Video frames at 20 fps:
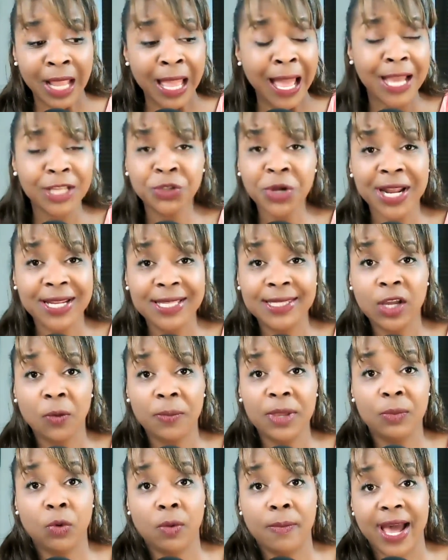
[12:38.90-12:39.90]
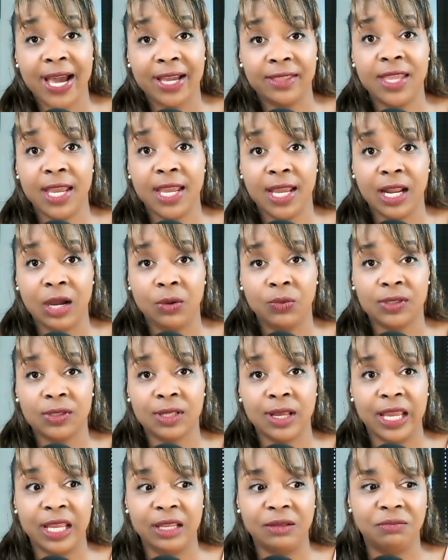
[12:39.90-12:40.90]
I tried to tell people back then, I
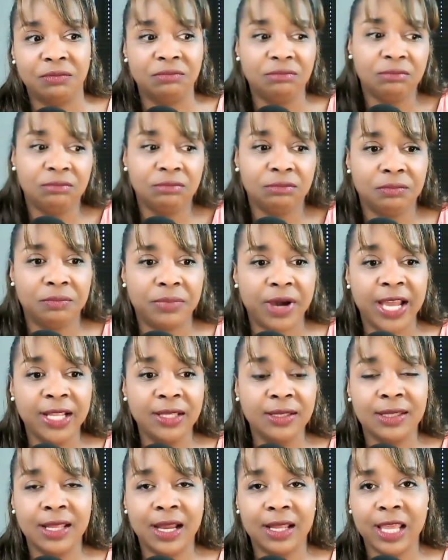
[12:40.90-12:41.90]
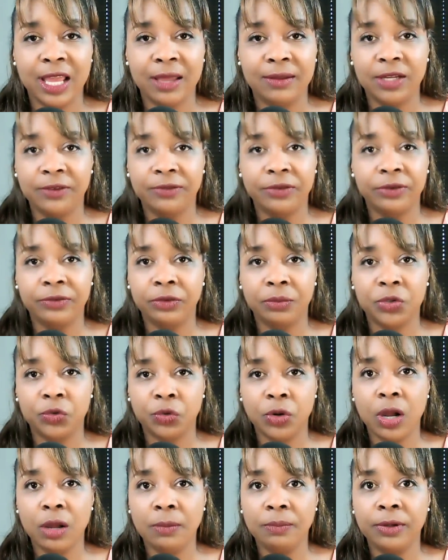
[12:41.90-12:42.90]
was like, mm, Biden's not that different from
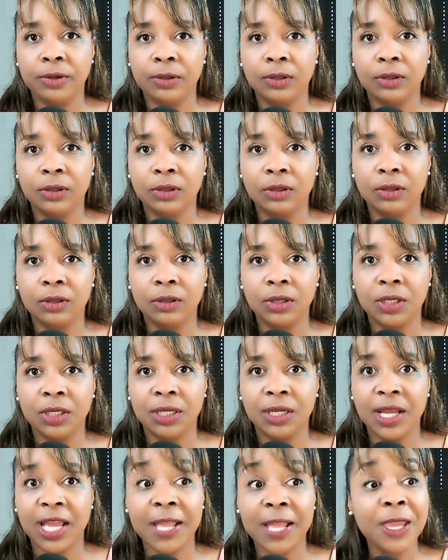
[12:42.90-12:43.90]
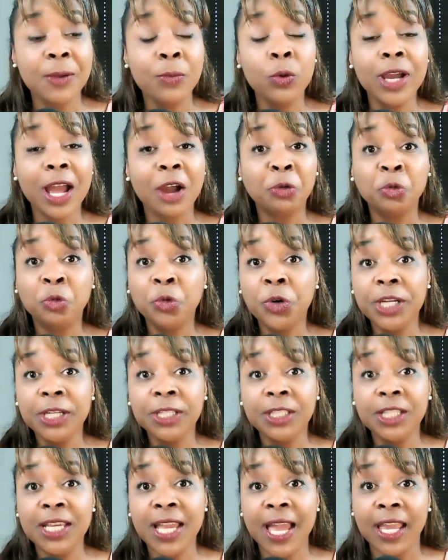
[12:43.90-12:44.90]
Trump. And people got
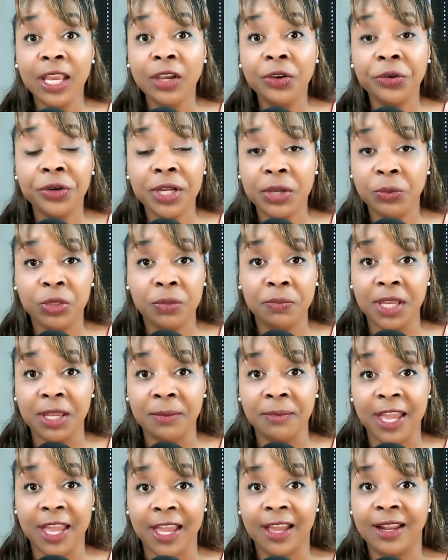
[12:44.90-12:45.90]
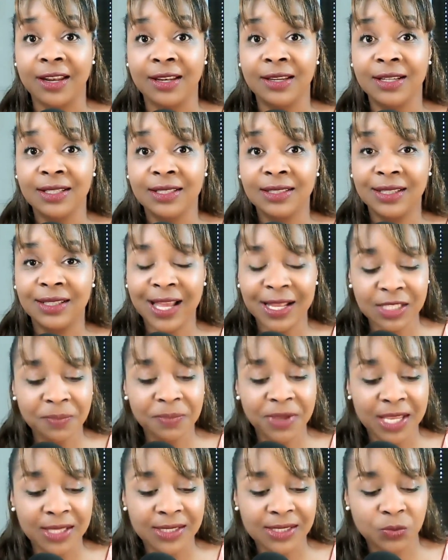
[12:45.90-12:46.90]
really angry with me, man. Got
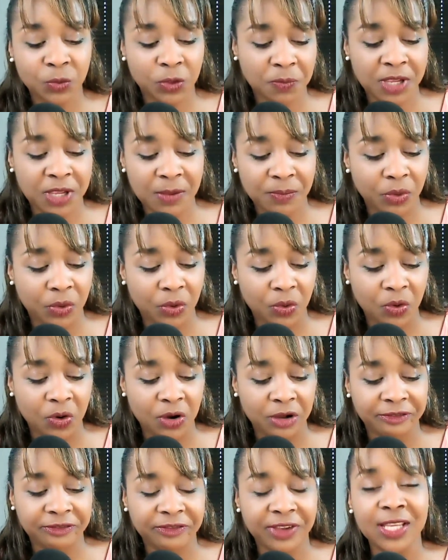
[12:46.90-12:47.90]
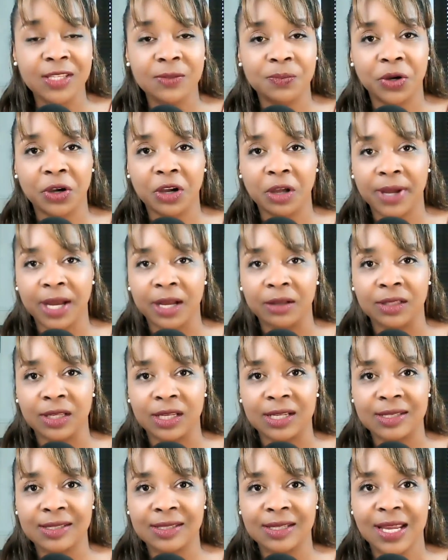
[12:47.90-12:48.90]
debates with people on Facebook about
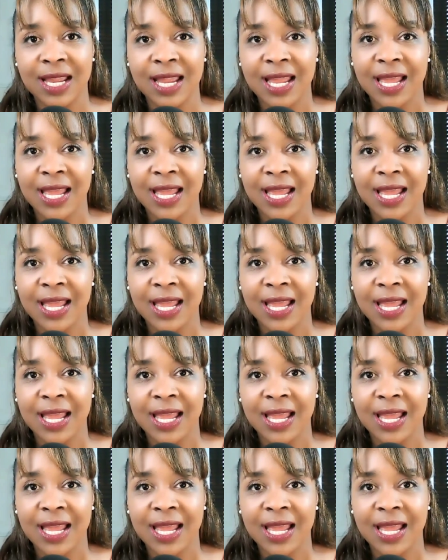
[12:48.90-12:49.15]
this.